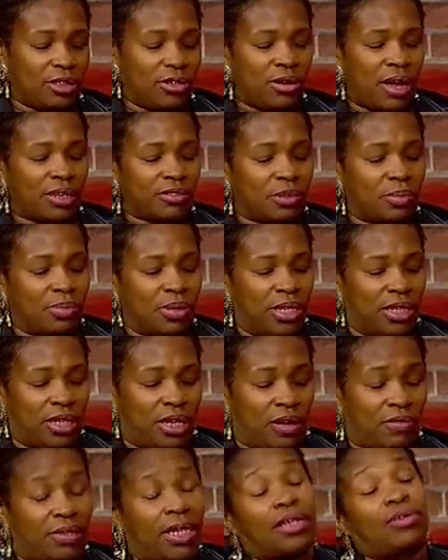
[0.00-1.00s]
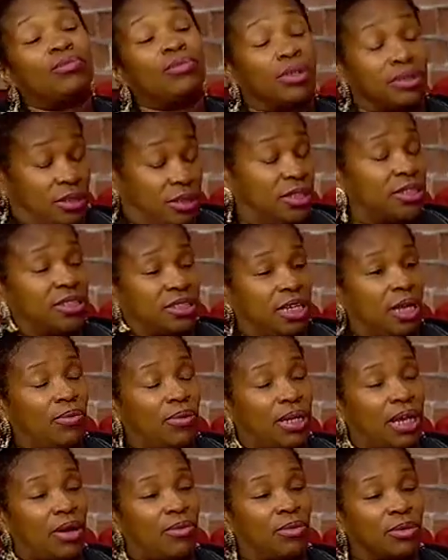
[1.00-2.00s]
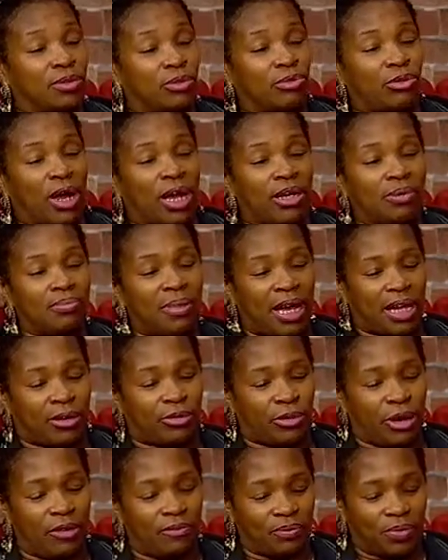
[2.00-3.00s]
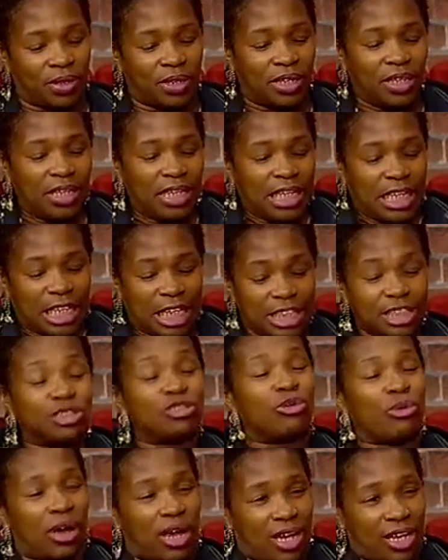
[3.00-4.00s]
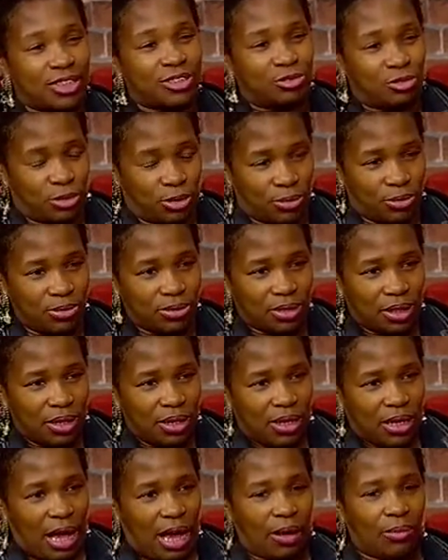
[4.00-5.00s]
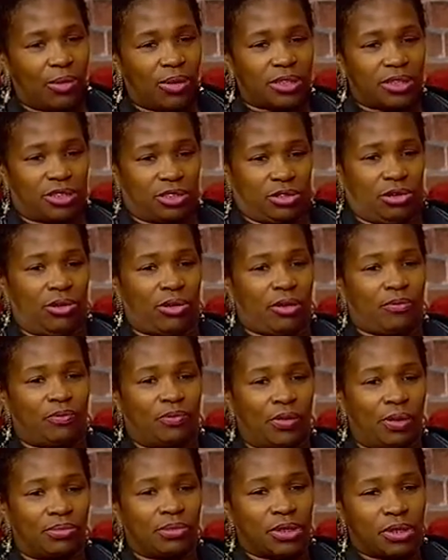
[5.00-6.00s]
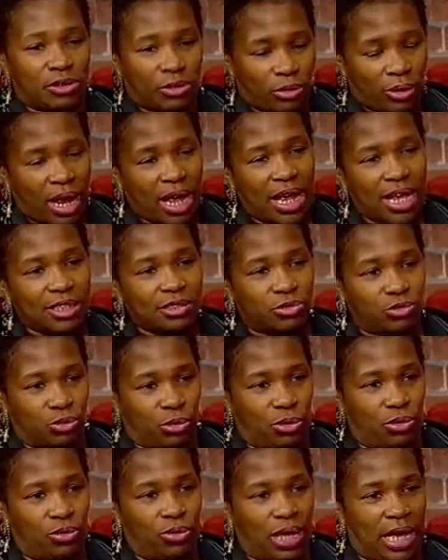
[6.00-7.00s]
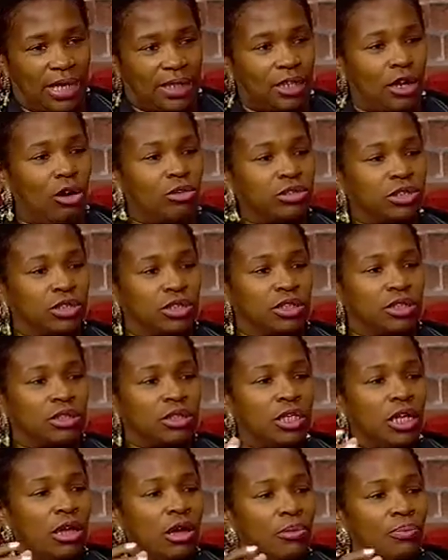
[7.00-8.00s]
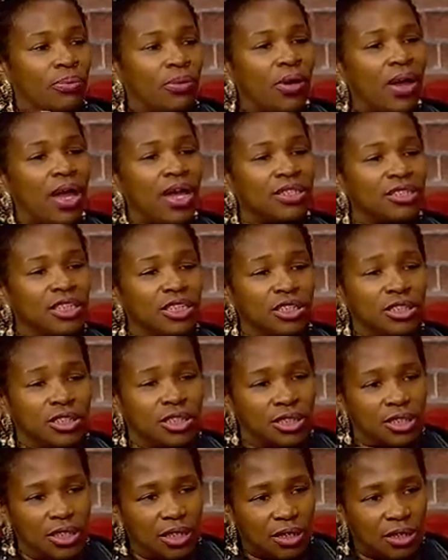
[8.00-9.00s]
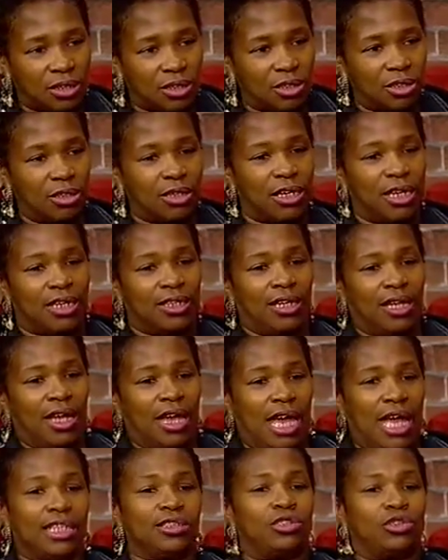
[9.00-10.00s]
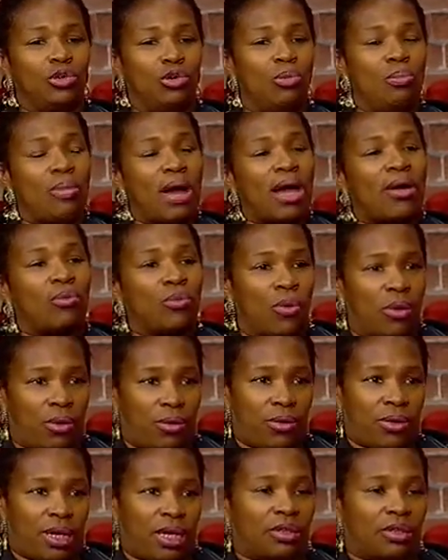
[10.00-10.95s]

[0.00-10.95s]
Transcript: You have to be careful. Like, just say what I want to write my grant for is grassroots. Okay. I want to start from the grassroots and go to the projects, to the hood, and do my work.